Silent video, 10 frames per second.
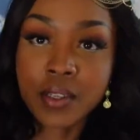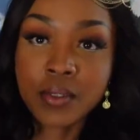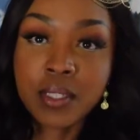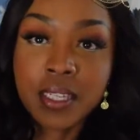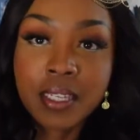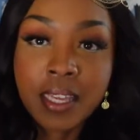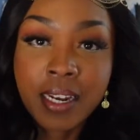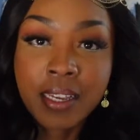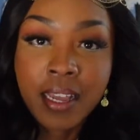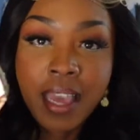you see that
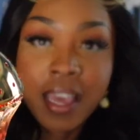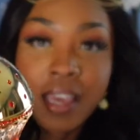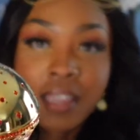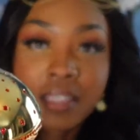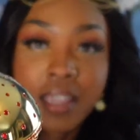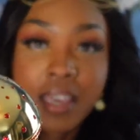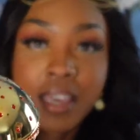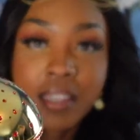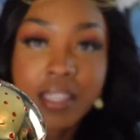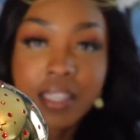it has
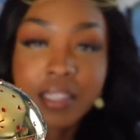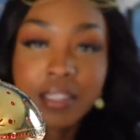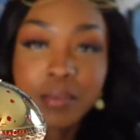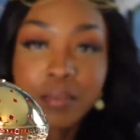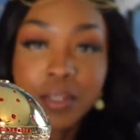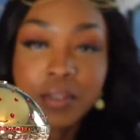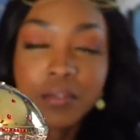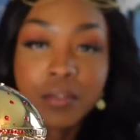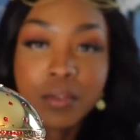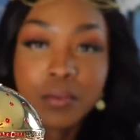like these
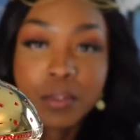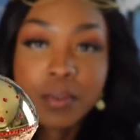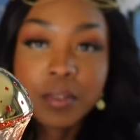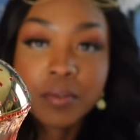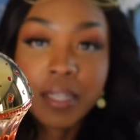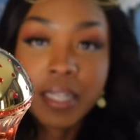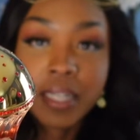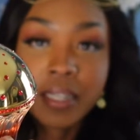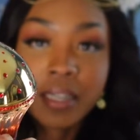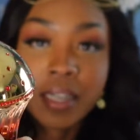beautiful ruby
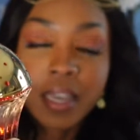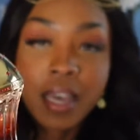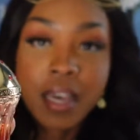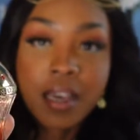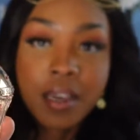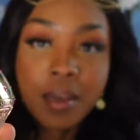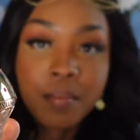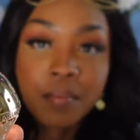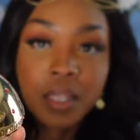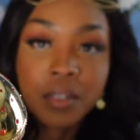red um,